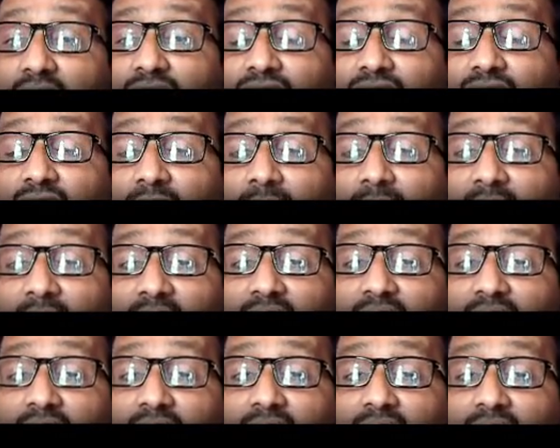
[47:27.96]
of
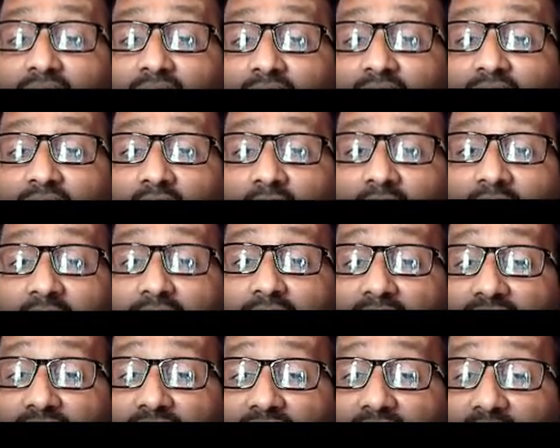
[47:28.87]
pattern, I
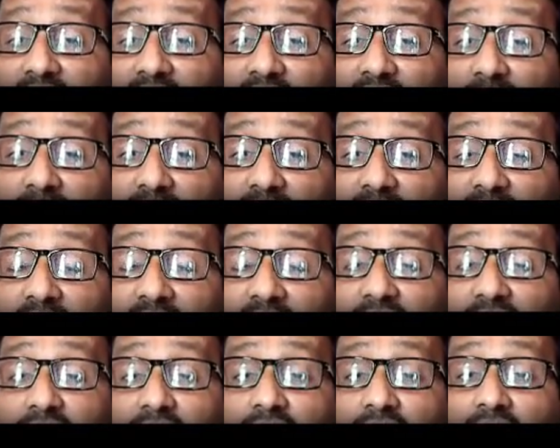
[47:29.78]
must
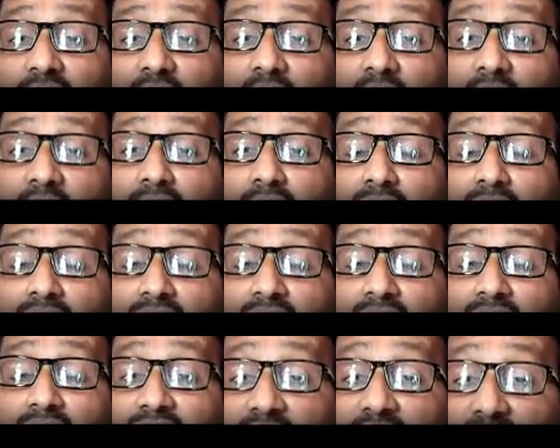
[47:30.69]
eliminate, I
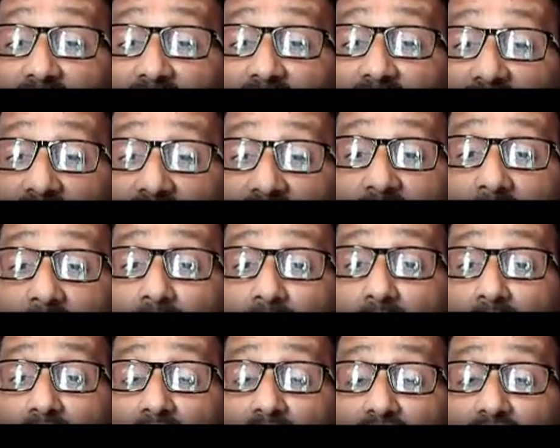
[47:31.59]
must decrease the
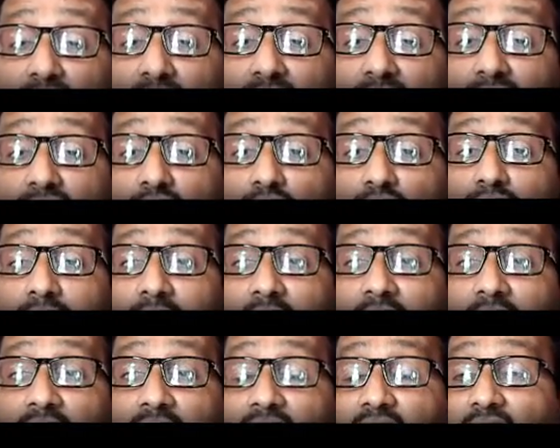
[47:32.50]
production so
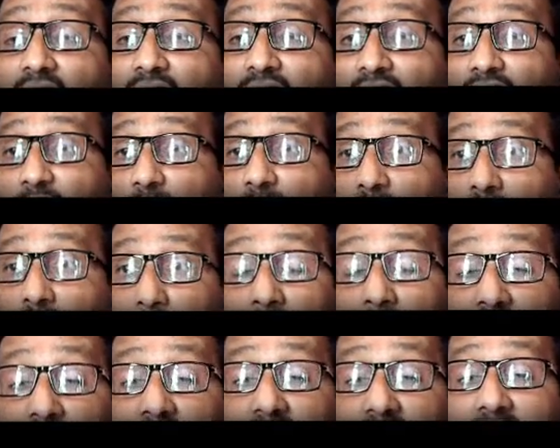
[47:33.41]
that fuel
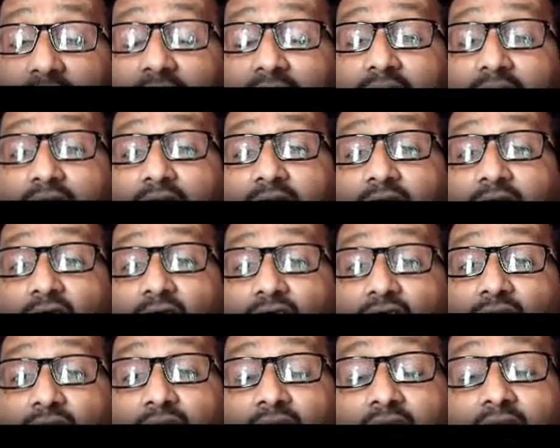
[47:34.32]
burning,
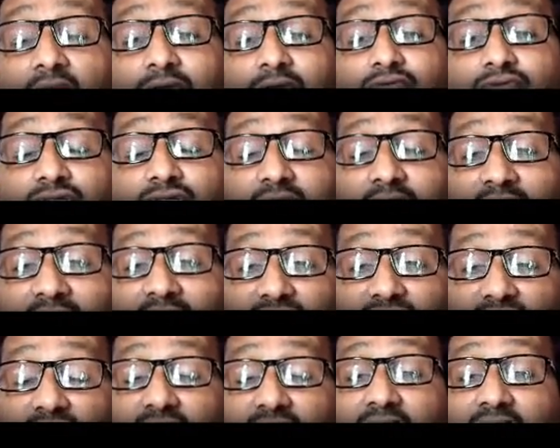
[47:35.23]
fuel
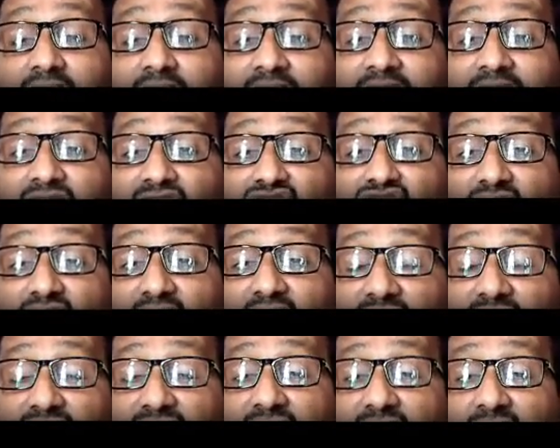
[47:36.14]
usage,
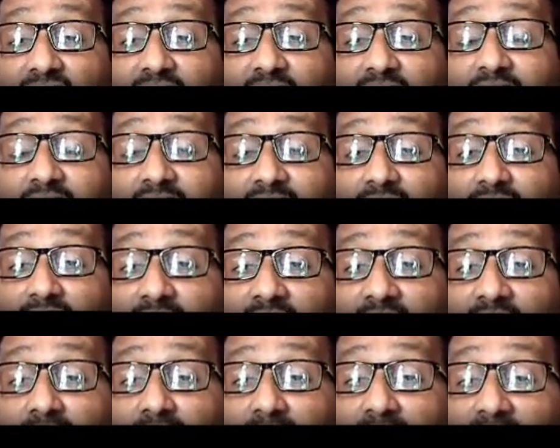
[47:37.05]
discharge is
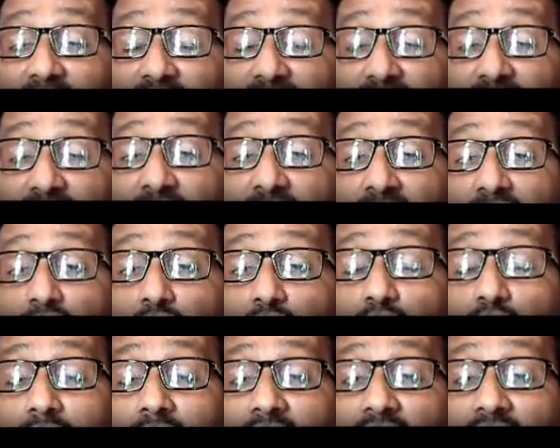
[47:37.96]
minimized
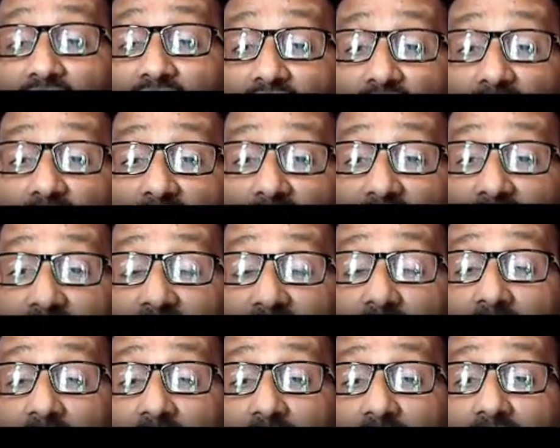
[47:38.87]
so that fuel
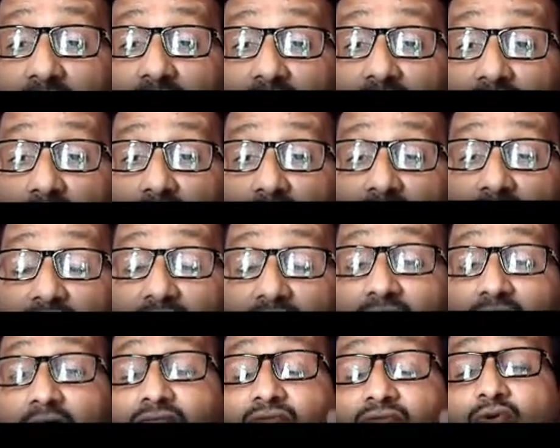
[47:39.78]
is reserved for
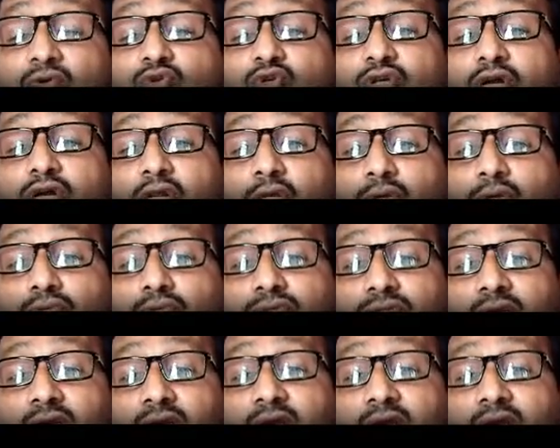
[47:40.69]
the future use.